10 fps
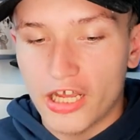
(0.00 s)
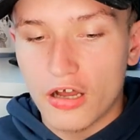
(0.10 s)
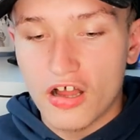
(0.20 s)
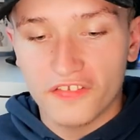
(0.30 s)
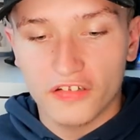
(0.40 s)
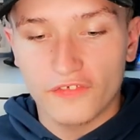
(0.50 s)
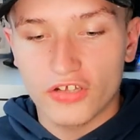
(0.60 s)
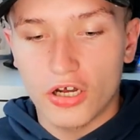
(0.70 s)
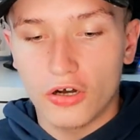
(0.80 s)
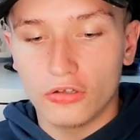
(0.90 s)
I also love
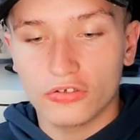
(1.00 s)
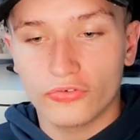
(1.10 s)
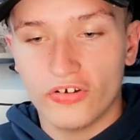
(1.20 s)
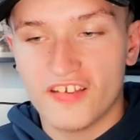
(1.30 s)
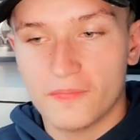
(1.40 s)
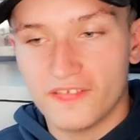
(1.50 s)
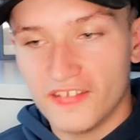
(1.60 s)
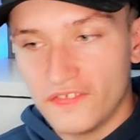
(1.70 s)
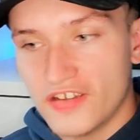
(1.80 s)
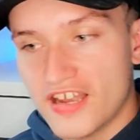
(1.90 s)
the whole
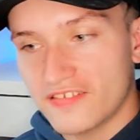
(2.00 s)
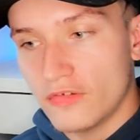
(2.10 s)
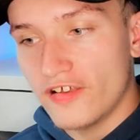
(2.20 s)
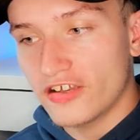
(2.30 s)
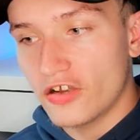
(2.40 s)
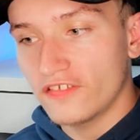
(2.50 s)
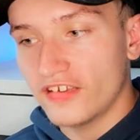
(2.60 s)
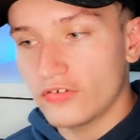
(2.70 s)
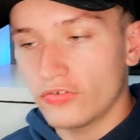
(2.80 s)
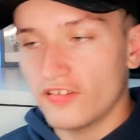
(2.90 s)
Christmassy thing as well, like going to
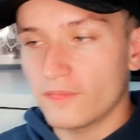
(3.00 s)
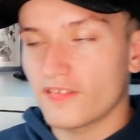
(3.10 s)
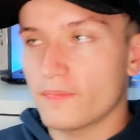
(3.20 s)
like Christmas